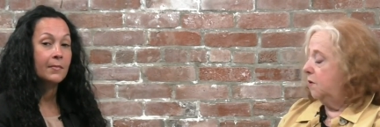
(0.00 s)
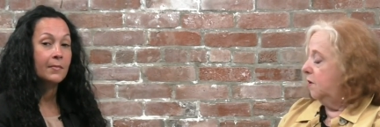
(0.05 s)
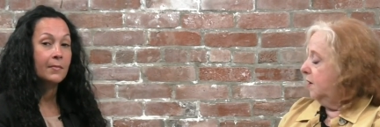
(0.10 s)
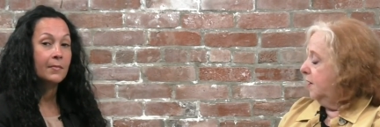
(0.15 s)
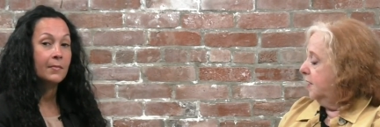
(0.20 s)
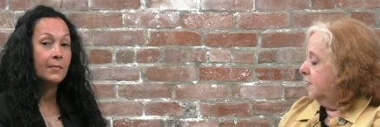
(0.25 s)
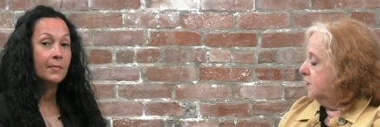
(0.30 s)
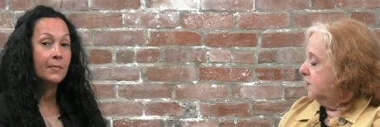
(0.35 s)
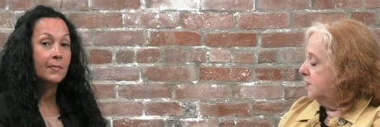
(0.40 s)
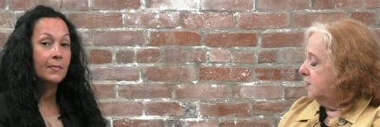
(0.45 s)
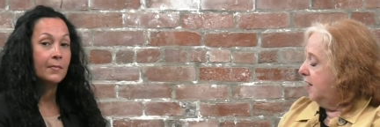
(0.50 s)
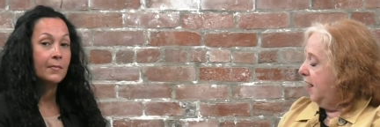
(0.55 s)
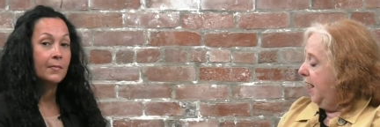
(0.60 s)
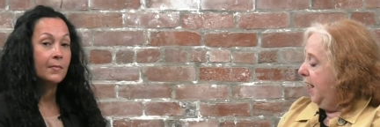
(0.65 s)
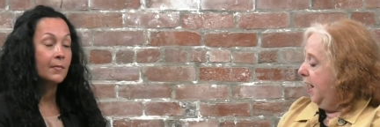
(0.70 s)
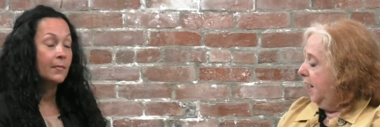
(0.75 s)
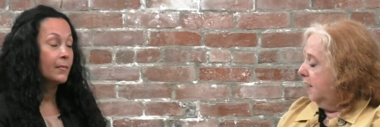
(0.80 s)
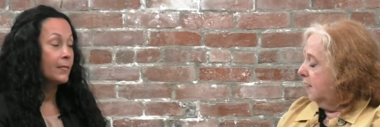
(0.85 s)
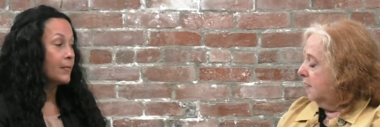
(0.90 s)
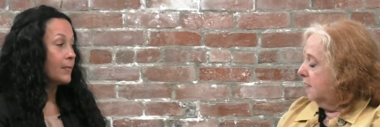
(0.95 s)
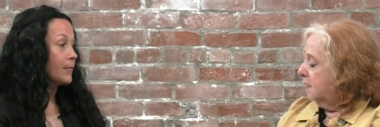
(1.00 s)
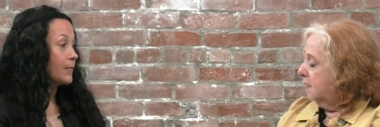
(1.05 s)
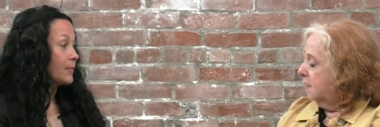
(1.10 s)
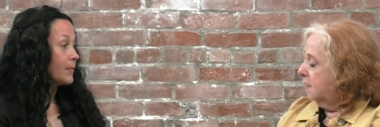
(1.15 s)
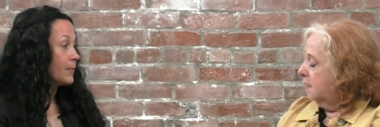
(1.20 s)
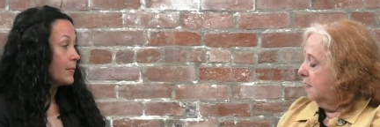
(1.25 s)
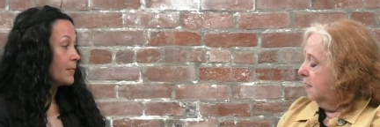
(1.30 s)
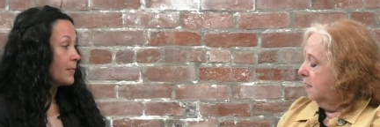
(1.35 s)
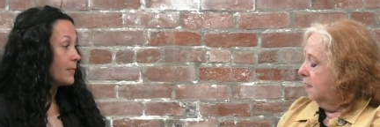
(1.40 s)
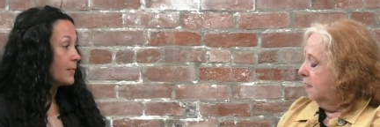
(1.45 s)
Speaker 1: Is that,
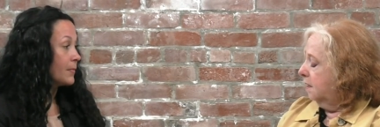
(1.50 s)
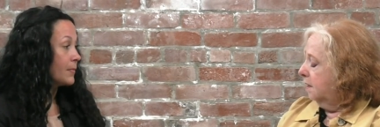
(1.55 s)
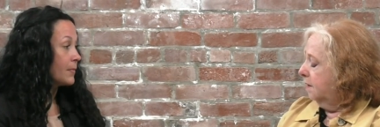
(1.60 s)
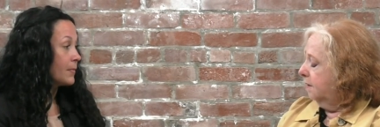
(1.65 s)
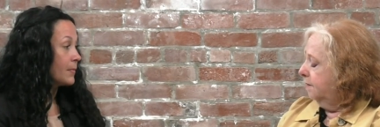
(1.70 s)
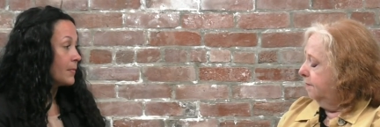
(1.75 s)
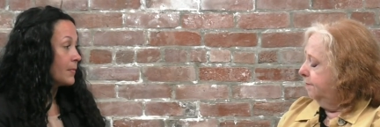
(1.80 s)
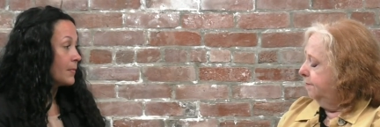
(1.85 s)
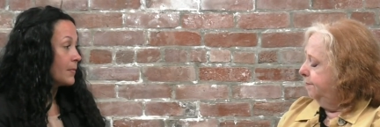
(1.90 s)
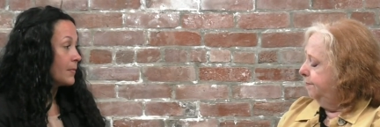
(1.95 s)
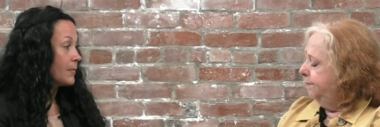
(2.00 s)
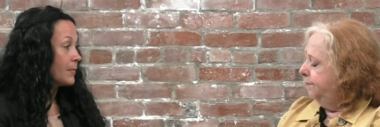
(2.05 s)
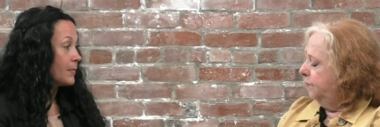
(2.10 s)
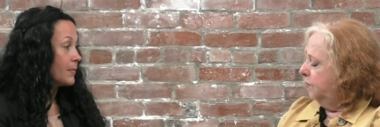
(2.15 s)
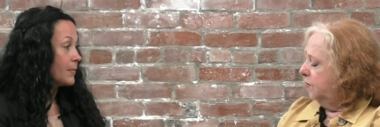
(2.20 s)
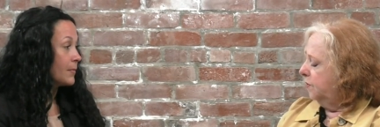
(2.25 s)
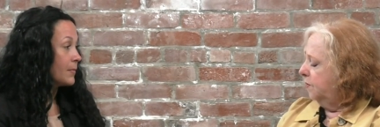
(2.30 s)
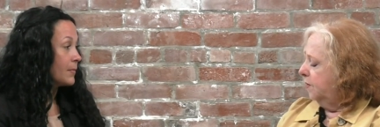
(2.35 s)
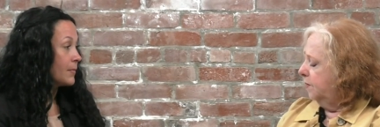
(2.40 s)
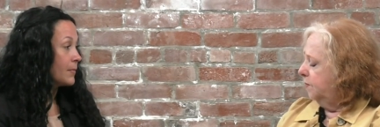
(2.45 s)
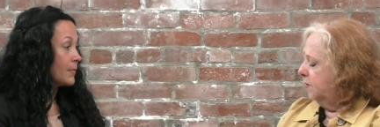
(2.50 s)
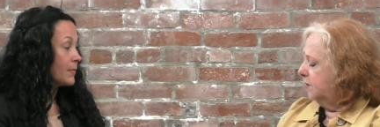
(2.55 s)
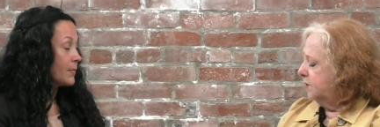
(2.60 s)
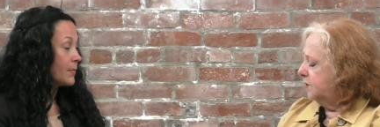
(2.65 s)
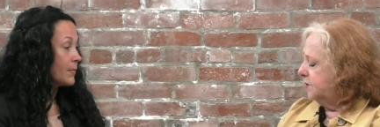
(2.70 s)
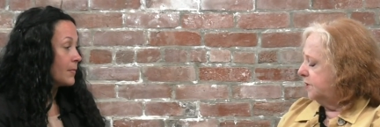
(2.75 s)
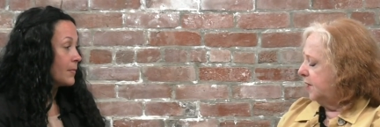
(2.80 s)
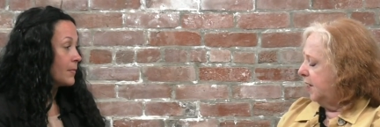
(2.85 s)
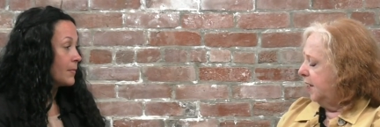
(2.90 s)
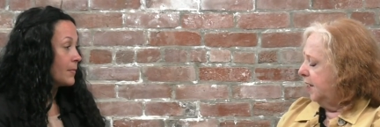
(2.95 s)
um, what do I want
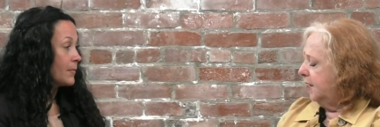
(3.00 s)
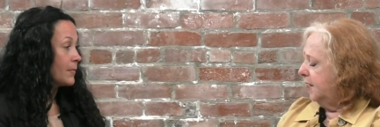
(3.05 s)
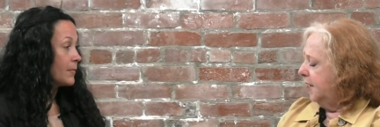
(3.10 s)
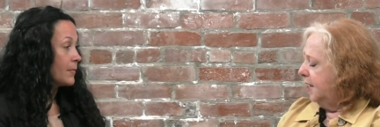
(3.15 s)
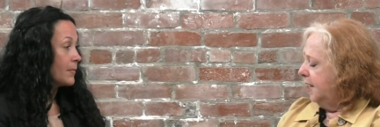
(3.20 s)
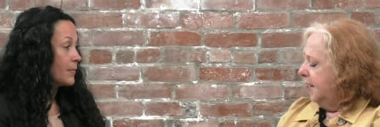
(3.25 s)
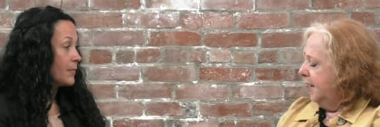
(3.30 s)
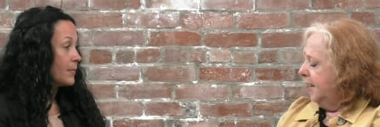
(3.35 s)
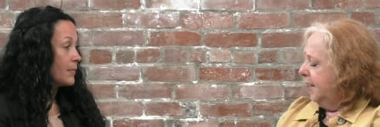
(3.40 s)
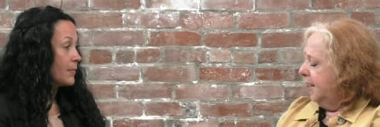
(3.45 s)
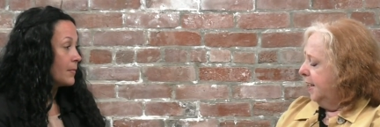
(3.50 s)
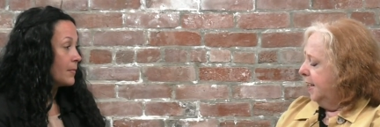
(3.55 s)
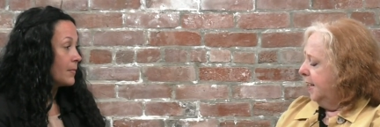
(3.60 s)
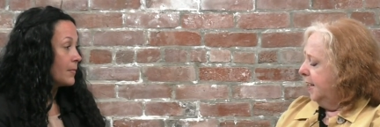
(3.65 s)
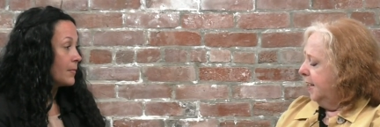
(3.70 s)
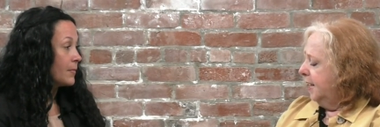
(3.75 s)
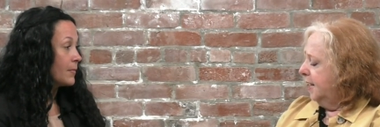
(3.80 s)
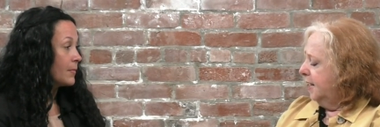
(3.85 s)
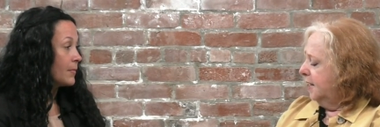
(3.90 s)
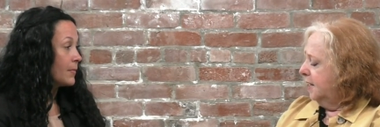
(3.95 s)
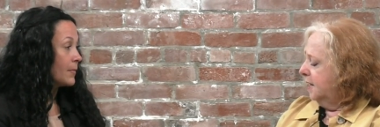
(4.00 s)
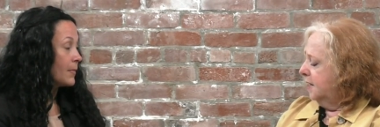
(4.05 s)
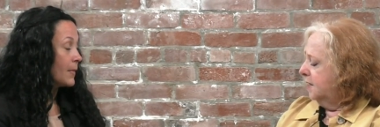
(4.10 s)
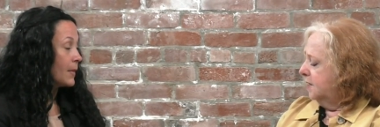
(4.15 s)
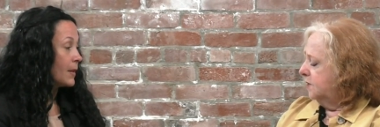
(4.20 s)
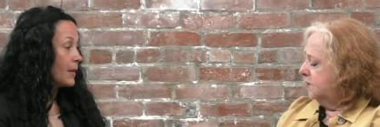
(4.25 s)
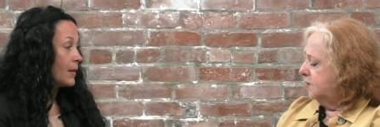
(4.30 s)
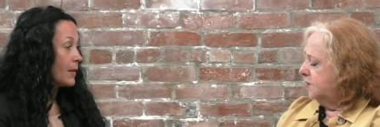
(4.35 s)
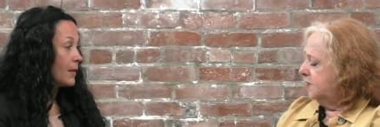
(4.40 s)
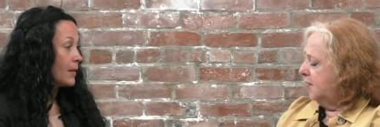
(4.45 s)
to say?
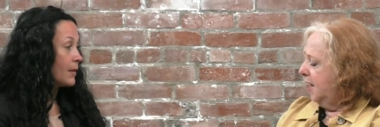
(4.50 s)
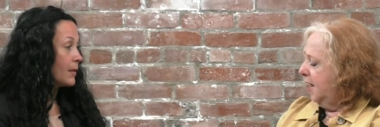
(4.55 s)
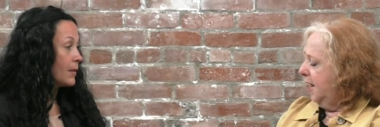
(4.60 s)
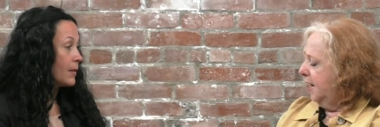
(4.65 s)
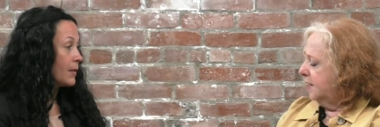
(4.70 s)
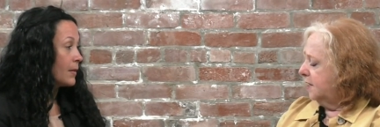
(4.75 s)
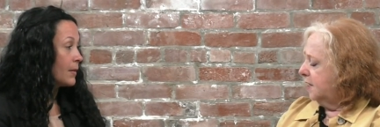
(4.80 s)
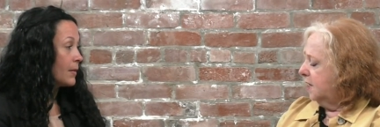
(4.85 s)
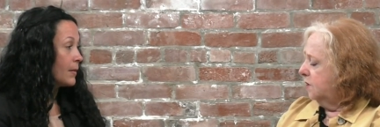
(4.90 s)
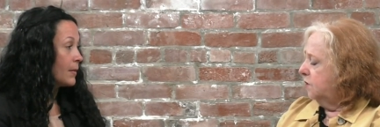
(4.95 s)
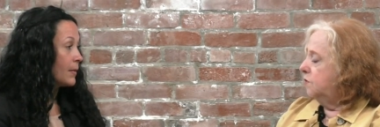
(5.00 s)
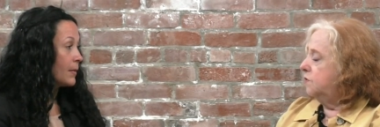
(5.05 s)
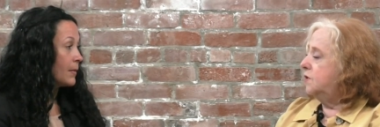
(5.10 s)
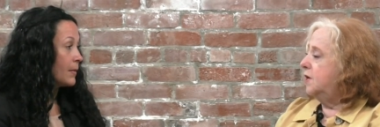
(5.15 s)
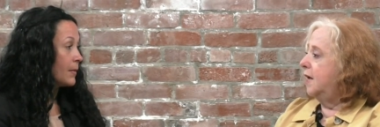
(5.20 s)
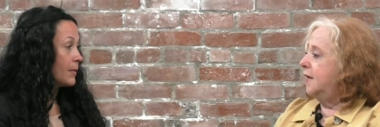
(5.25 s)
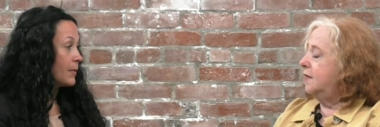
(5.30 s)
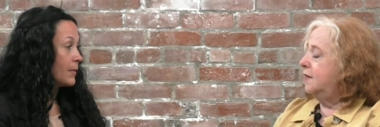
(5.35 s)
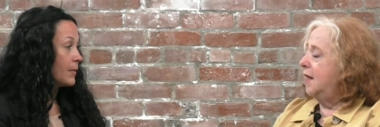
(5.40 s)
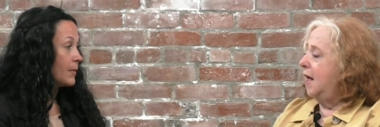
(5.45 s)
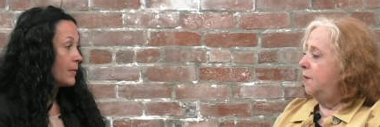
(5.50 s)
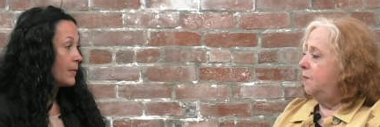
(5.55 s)
Is that, can you take that